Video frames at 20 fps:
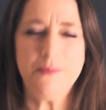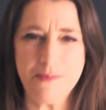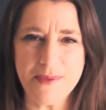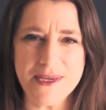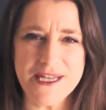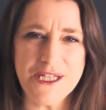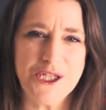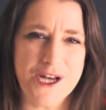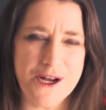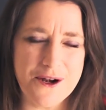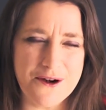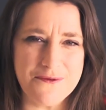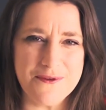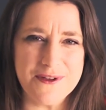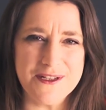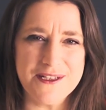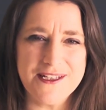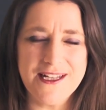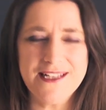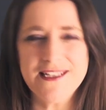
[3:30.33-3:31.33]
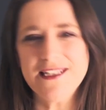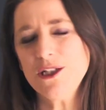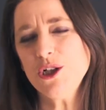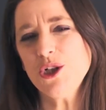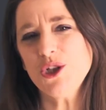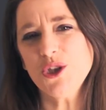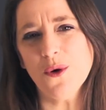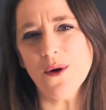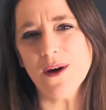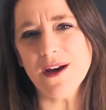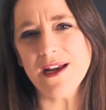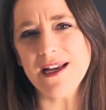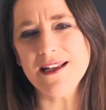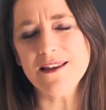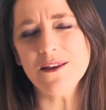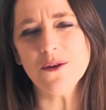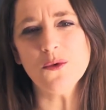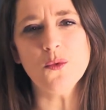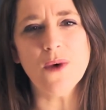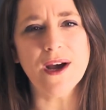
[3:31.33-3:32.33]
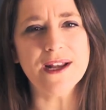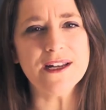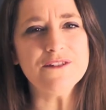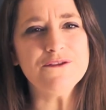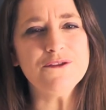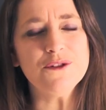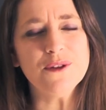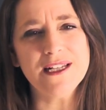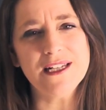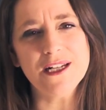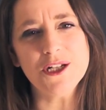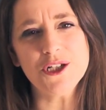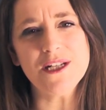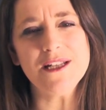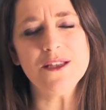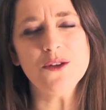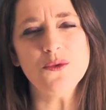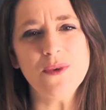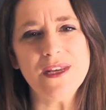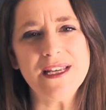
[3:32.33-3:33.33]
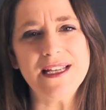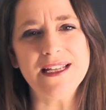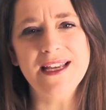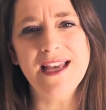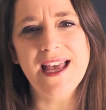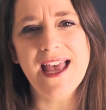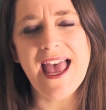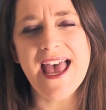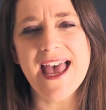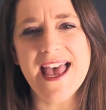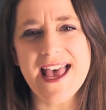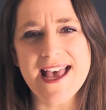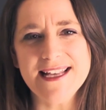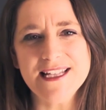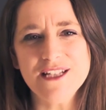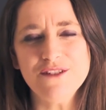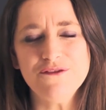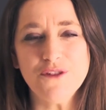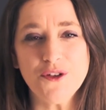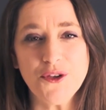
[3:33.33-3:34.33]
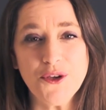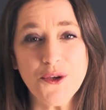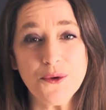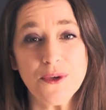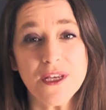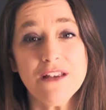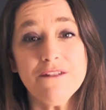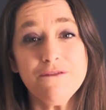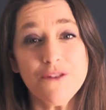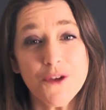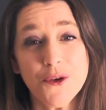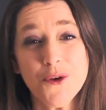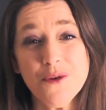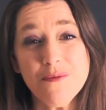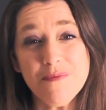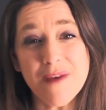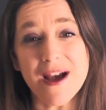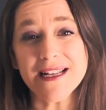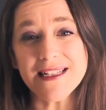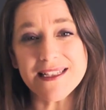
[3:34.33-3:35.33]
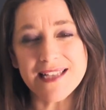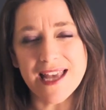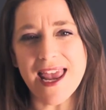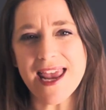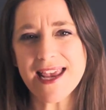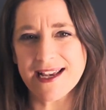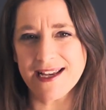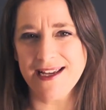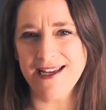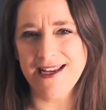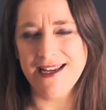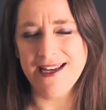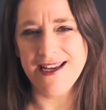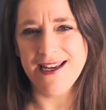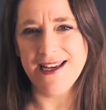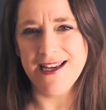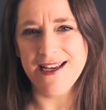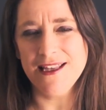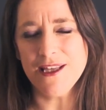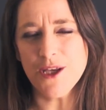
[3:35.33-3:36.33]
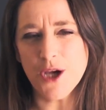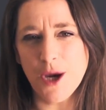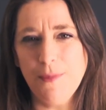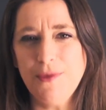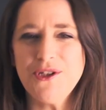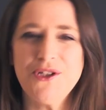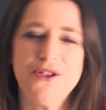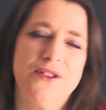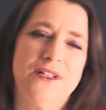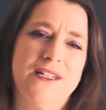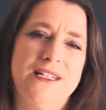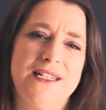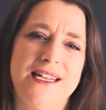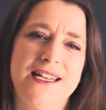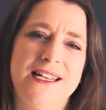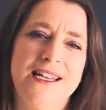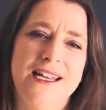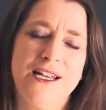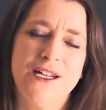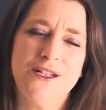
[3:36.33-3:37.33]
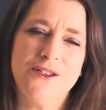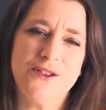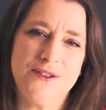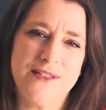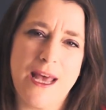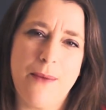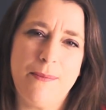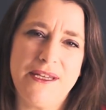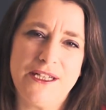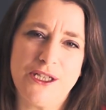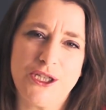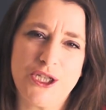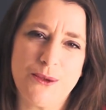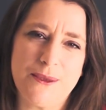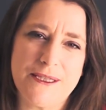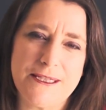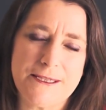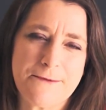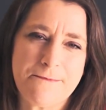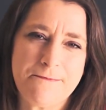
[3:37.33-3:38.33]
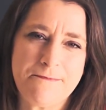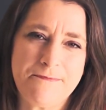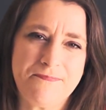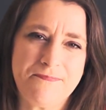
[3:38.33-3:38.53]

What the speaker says: be generous, and enjoy the wonderful energy the week has for you, if you but take the opportunity to tap into it.